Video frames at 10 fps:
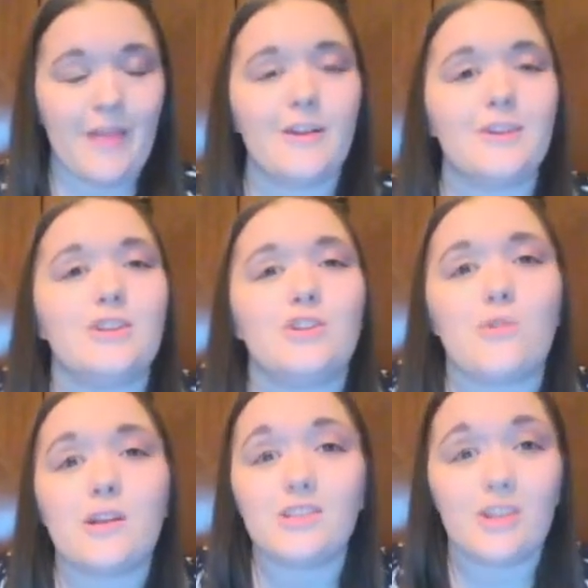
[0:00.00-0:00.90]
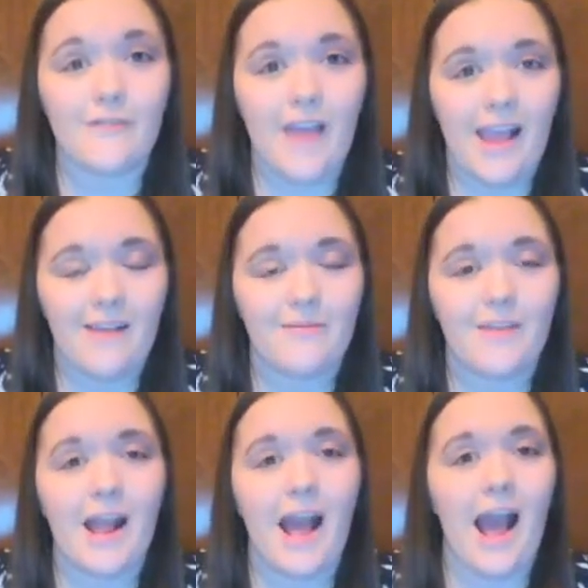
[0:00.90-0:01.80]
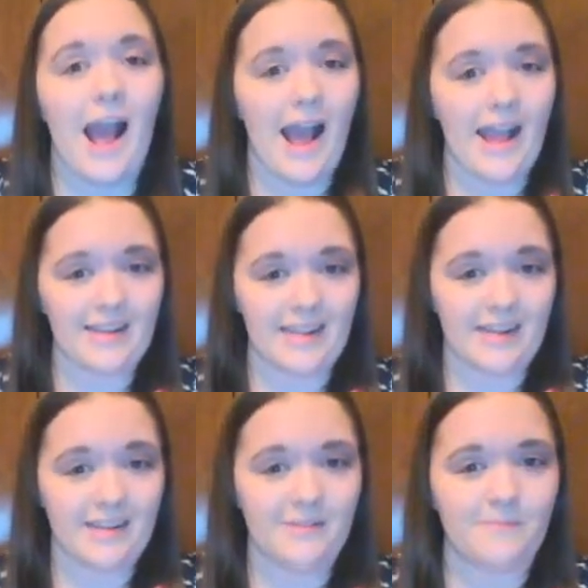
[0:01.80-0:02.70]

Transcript: There's a short survey that I need.